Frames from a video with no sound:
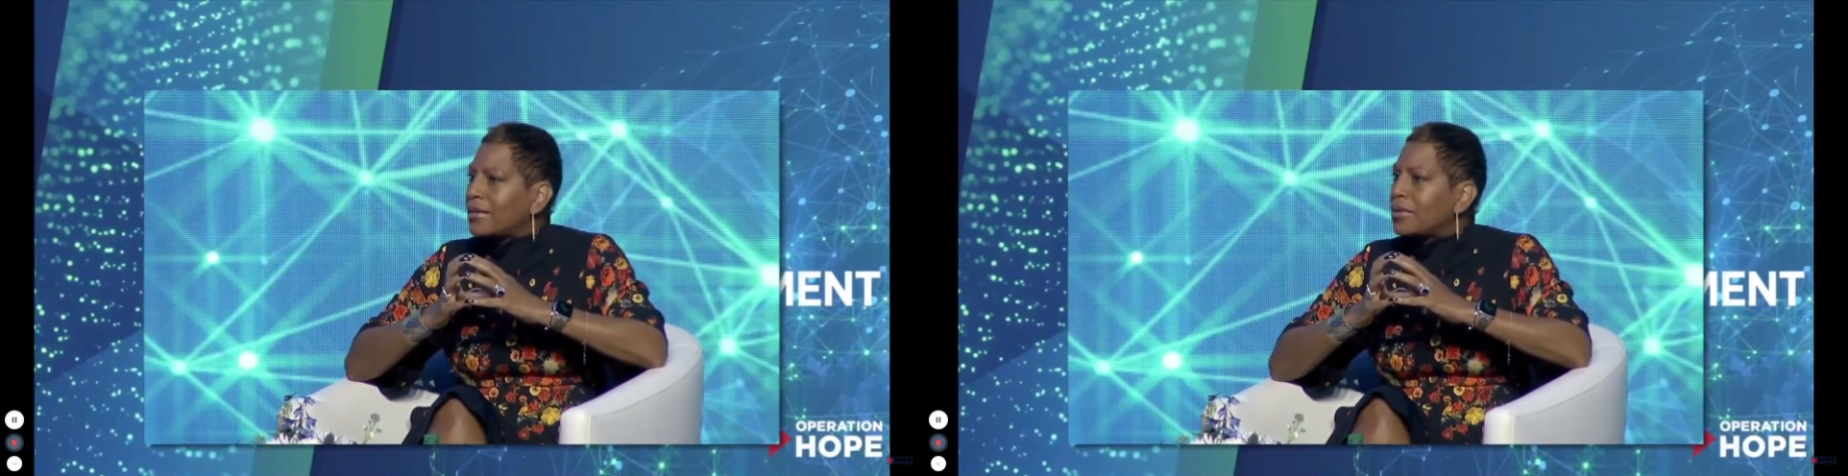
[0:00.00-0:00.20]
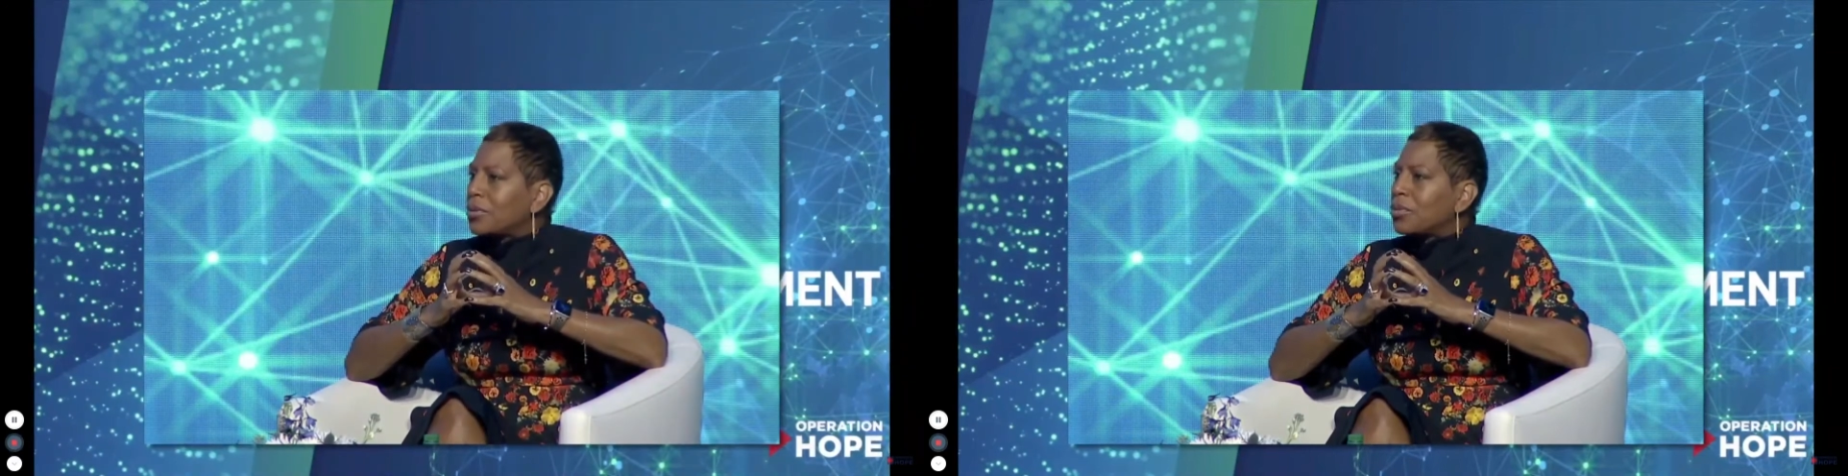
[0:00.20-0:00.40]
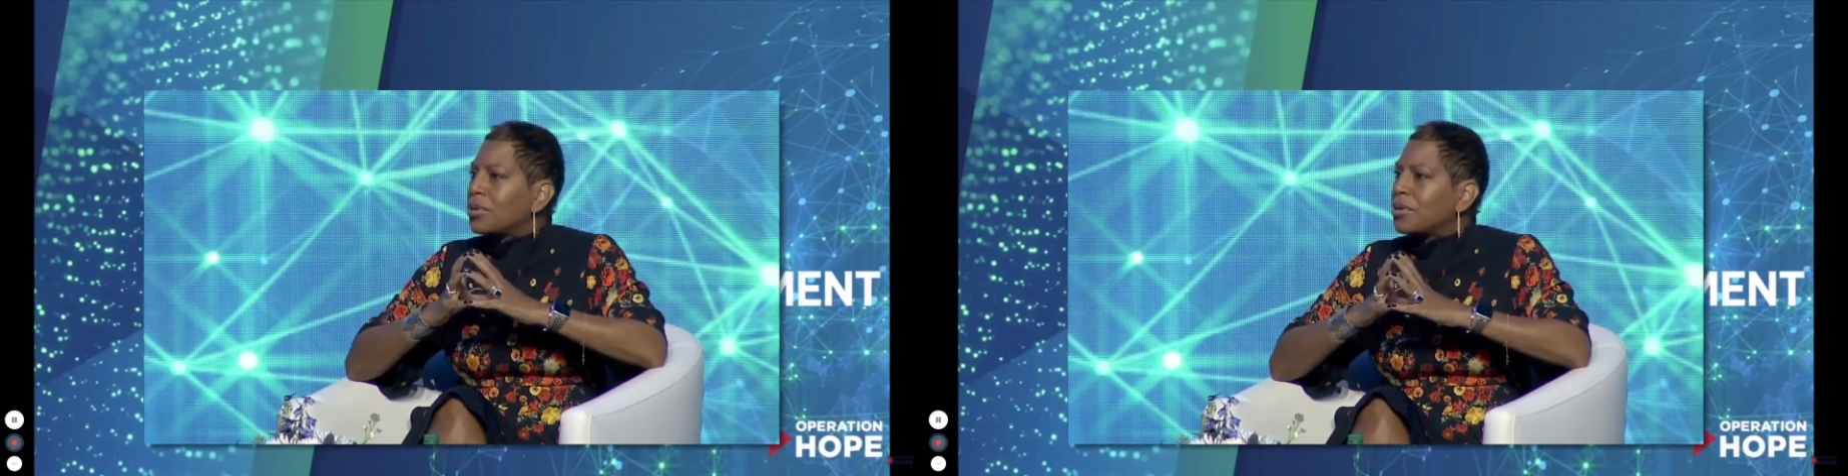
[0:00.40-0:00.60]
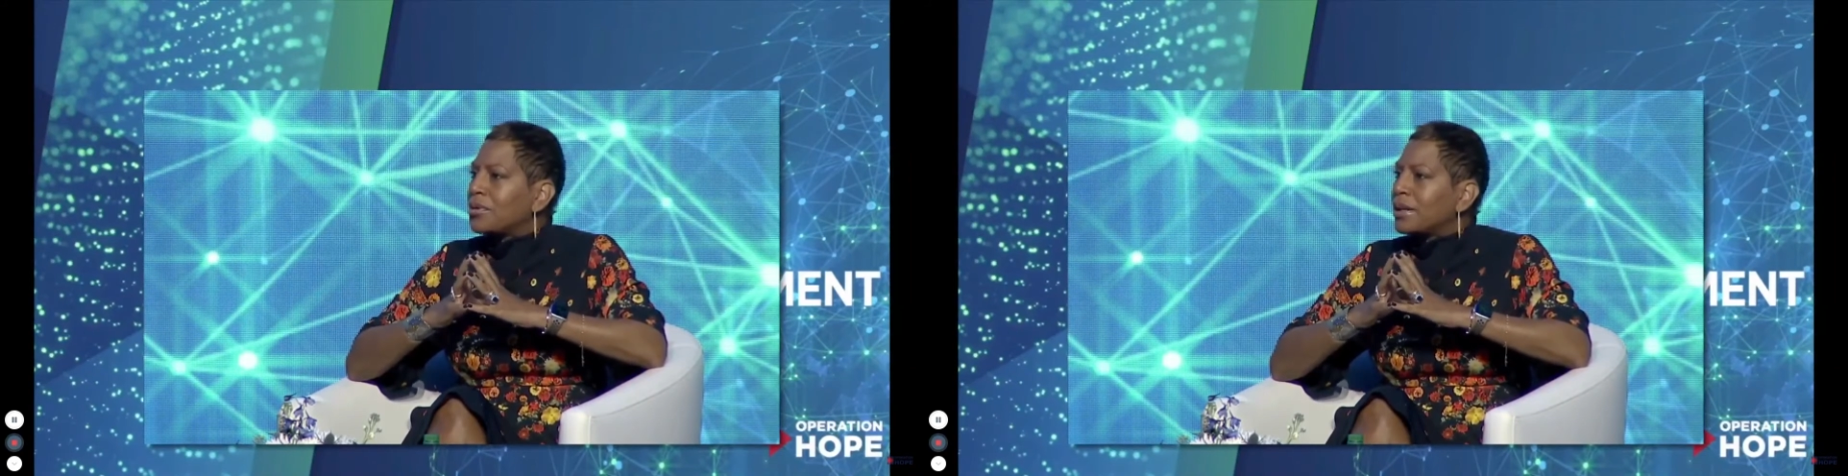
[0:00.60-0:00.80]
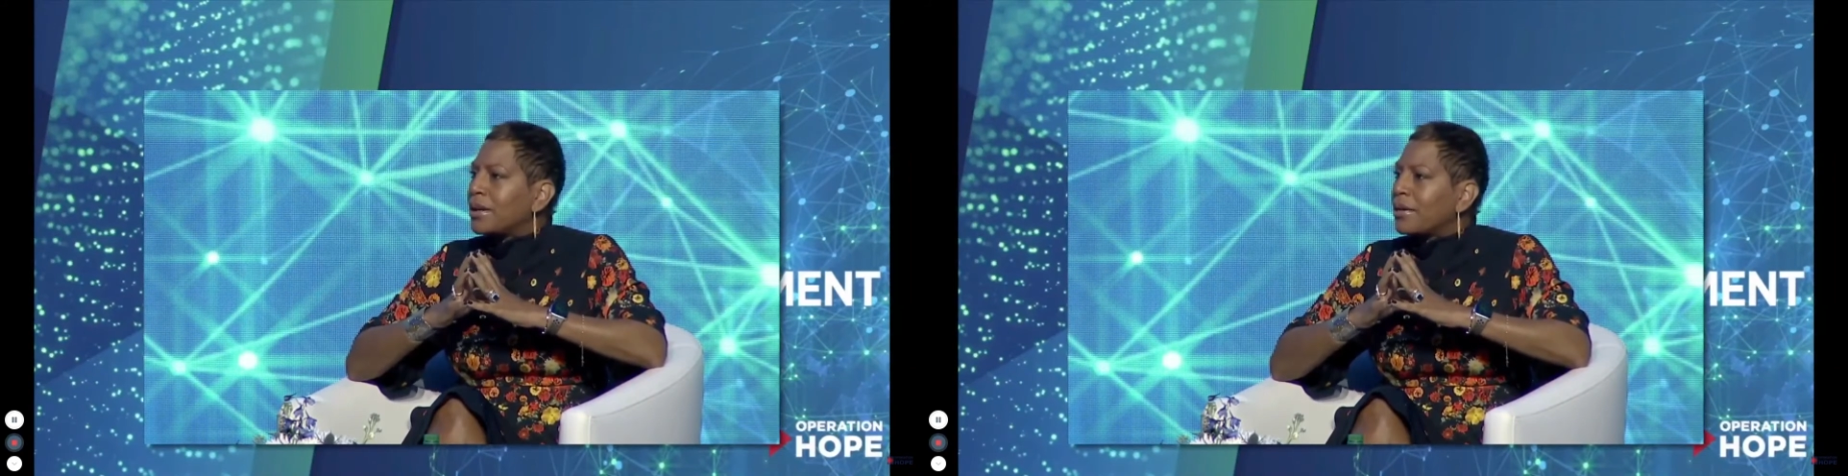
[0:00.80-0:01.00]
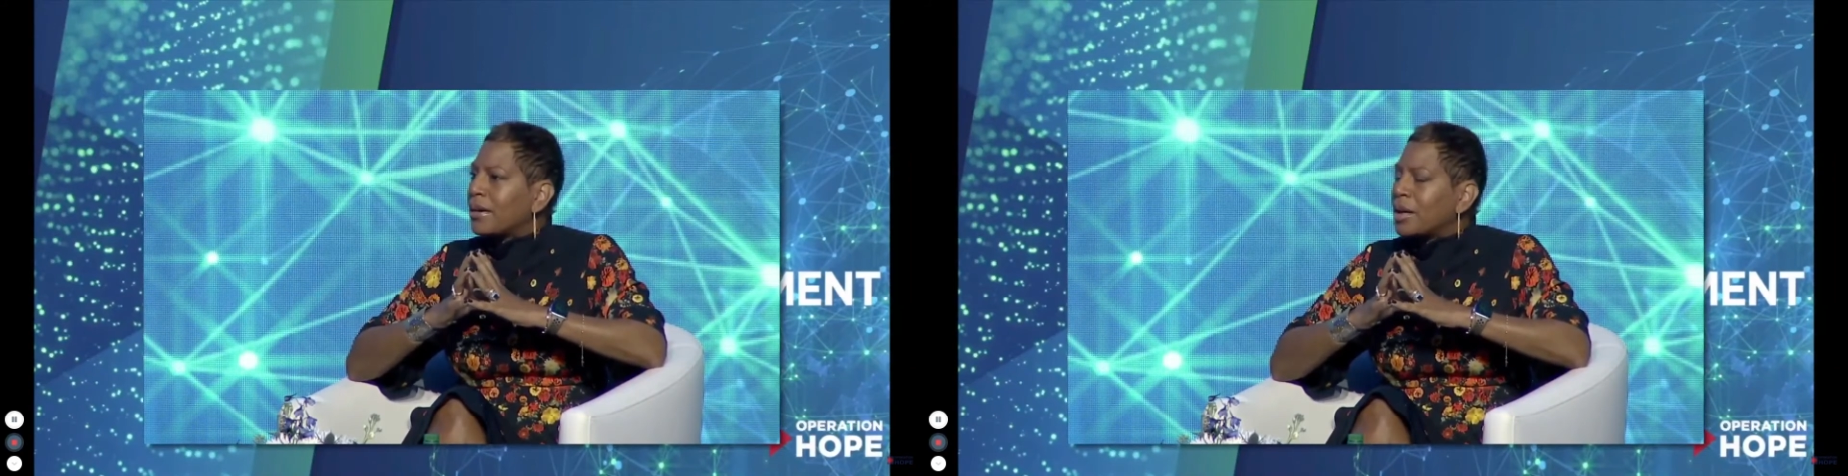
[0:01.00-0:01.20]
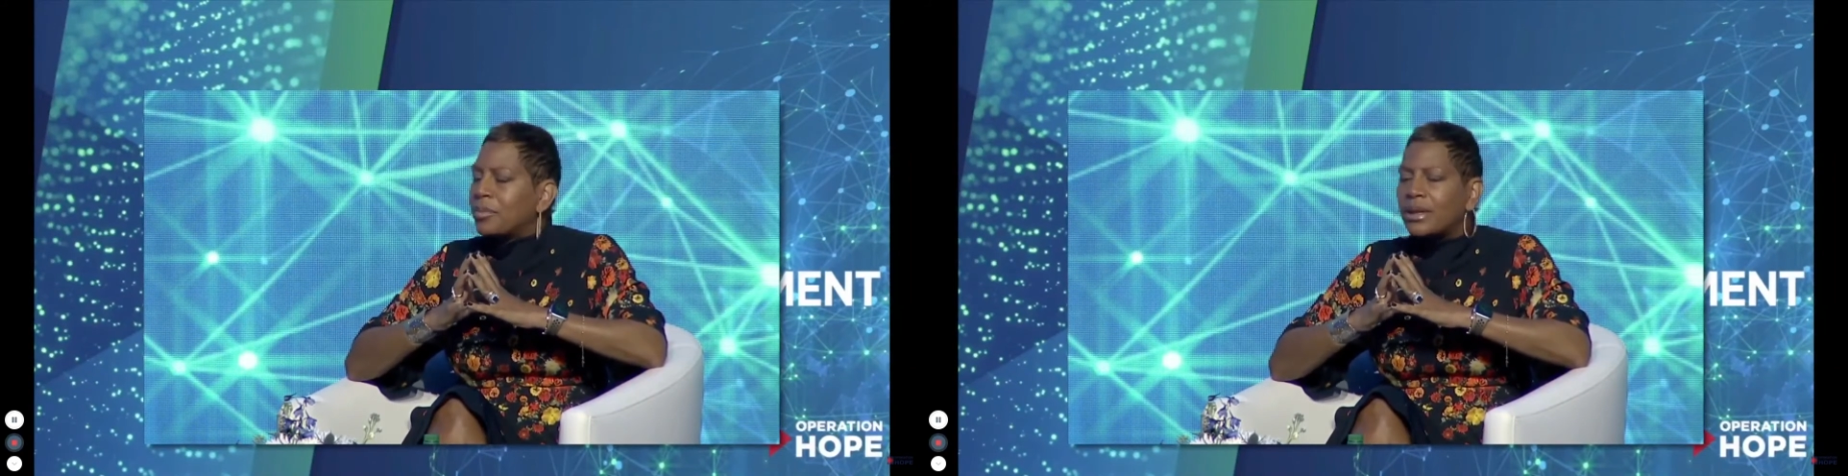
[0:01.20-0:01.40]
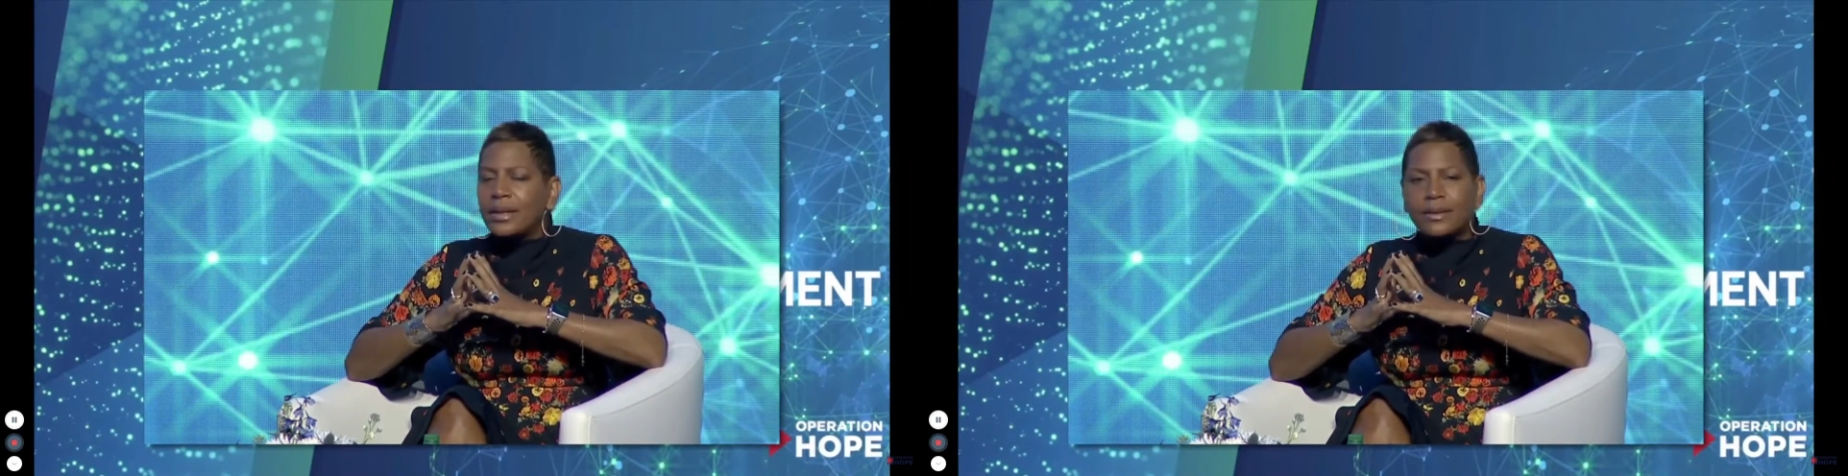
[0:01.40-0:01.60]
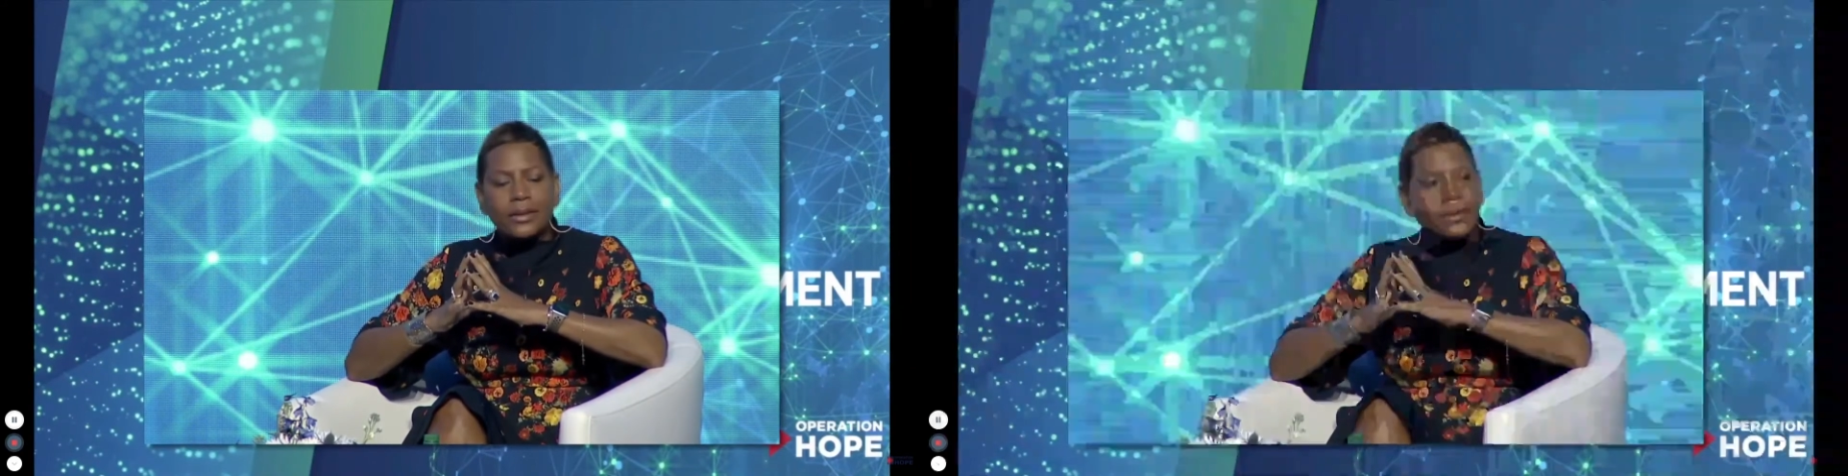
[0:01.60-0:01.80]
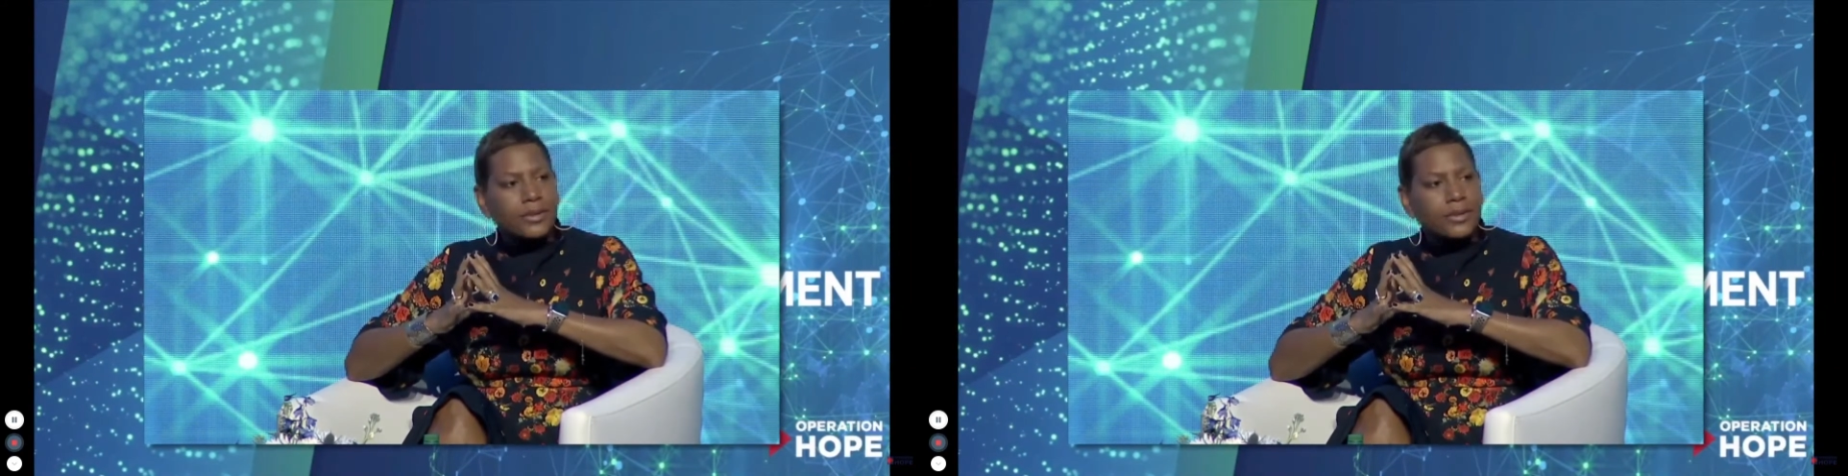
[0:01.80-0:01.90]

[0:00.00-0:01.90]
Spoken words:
The world and our companies and our